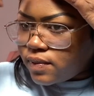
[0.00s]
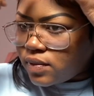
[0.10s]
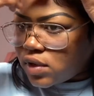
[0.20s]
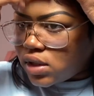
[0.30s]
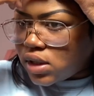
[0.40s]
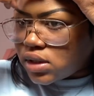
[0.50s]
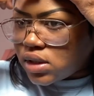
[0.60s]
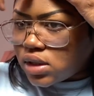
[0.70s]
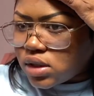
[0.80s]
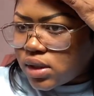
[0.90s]
the look is
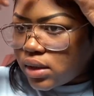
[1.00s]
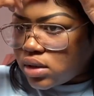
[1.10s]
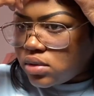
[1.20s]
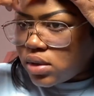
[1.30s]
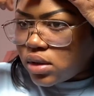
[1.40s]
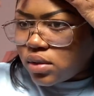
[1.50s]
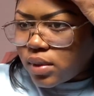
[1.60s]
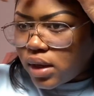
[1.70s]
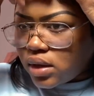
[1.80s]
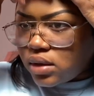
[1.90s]
gonna turn out cute either
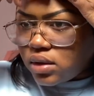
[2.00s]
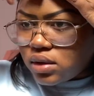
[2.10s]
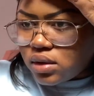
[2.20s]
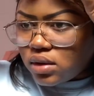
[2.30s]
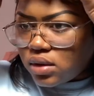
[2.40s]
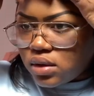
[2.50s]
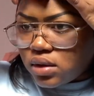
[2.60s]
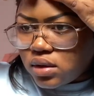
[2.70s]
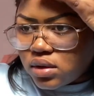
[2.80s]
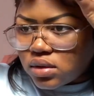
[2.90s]
way.
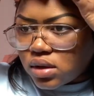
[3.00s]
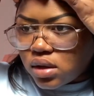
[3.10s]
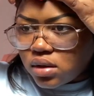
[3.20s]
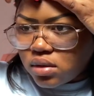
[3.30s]
So.